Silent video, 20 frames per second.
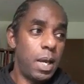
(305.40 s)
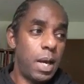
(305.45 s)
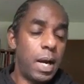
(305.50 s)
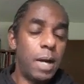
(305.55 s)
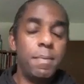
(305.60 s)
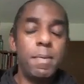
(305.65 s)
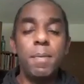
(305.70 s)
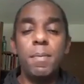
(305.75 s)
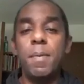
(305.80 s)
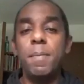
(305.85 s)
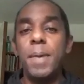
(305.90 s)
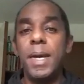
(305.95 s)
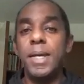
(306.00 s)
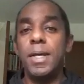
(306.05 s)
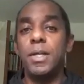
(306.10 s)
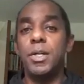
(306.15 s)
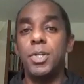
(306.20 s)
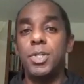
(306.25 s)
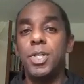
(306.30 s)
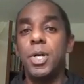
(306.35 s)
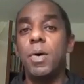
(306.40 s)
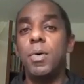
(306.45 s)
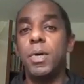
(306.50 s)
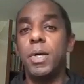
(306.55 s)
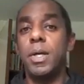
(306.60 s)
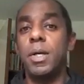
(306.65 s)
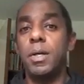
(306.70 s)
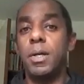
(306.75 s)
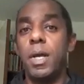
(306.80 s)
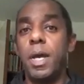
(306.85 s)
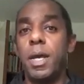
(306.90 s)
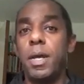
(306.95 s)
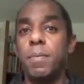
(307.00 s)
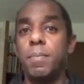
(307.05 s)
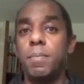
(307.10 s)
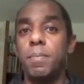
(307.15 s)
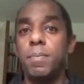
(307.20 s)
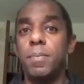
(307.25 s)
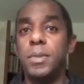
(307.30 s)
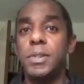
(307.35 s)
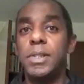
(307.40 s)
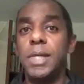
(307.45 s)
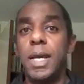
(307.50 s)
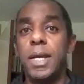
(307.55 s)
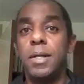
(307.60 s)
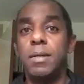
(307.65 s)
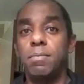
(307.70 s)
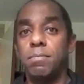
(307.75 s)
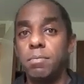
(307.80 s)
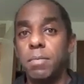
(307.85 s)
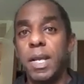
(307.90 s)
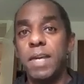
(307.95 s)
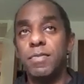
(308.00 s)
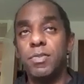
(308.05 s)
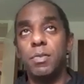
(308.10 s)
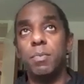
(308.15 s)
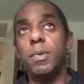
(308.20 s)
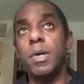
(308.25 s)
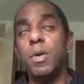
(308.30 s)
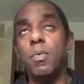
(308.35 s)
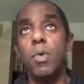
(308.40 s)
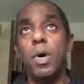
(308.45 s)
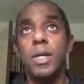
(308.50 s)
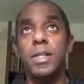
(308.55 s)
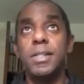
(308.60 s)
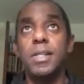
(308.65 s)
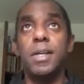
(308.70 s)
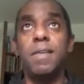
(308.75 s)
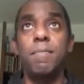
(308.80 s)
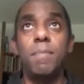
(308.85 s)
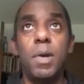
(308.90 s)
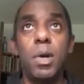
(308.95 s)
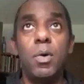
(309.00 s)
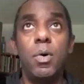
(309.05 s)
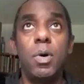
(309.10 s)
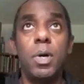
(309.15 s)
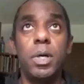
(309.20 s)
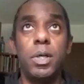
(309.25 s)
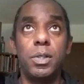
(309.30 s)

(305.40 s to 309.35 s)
I remember making a joke and saying if somebody wanted to give me a hug,